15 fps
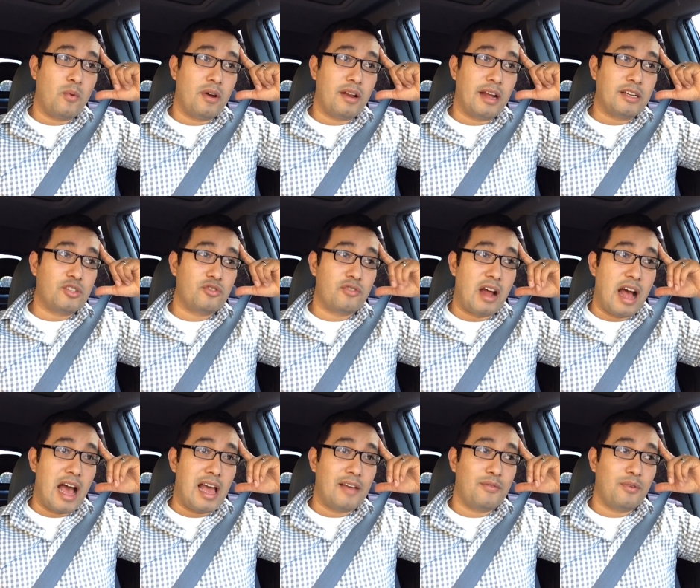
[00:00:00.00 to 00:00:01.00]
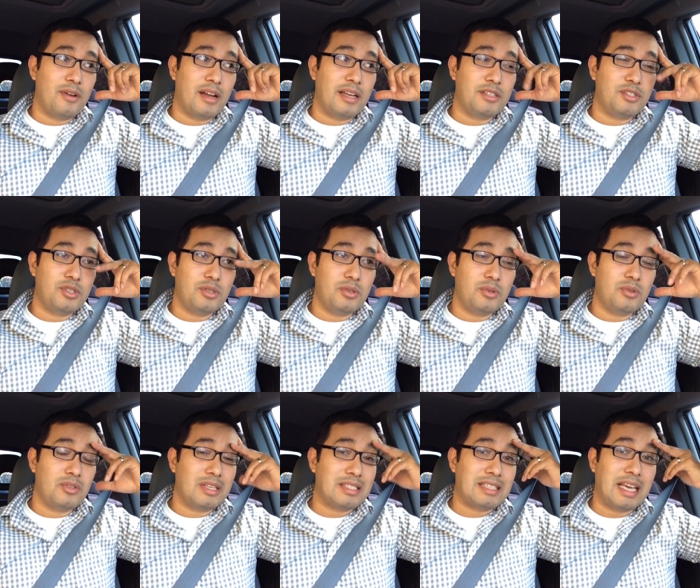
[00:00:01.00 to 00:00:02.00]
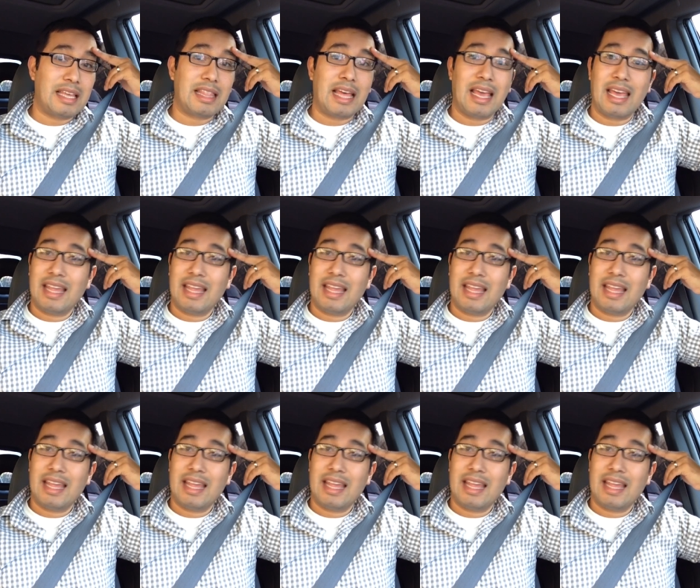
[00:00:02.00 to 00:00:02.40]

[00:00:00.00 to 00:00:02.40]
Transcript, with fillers: what I drive, what I do, things like that.